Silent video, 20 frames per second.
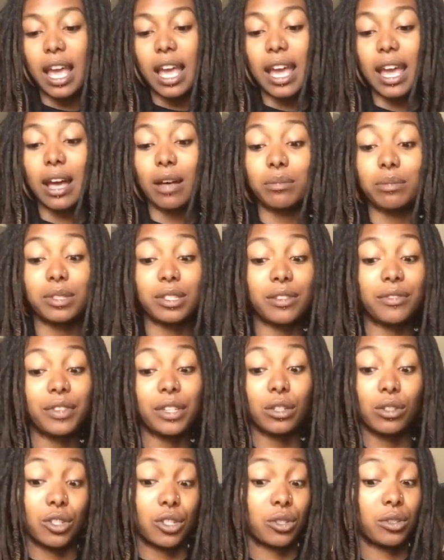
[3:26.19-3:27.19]
It helps to
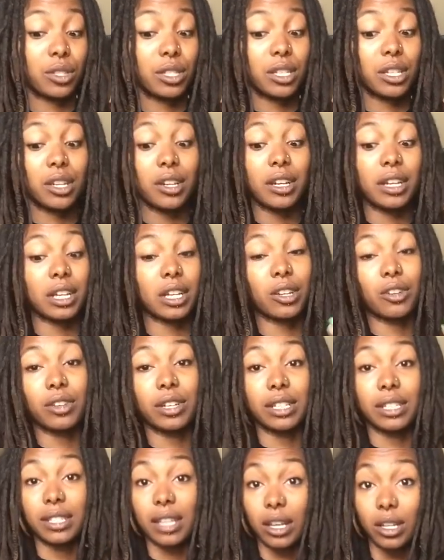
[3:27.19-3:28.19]
feel juicier and
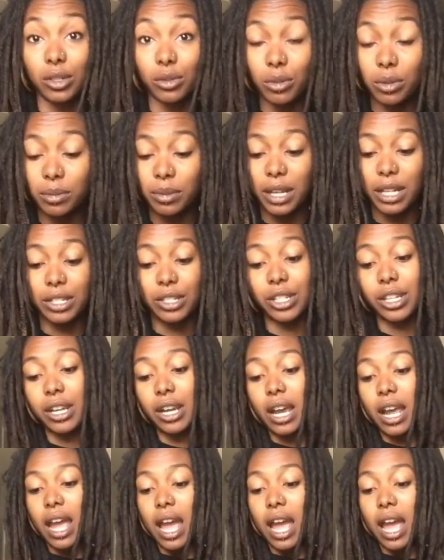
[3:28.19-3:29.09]
increase sexual pleasure.